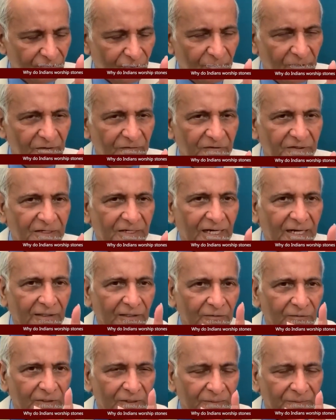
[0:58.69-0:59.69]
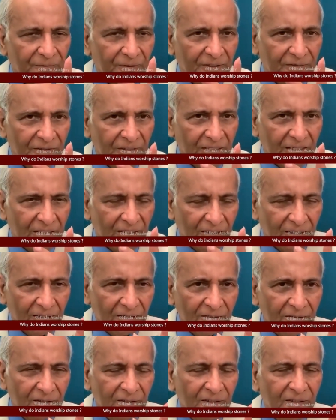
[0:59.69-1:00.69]
From it, we derive the word
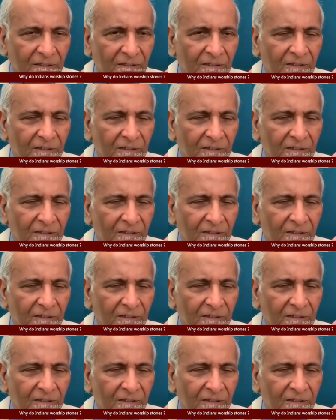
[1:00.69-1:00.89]
pratika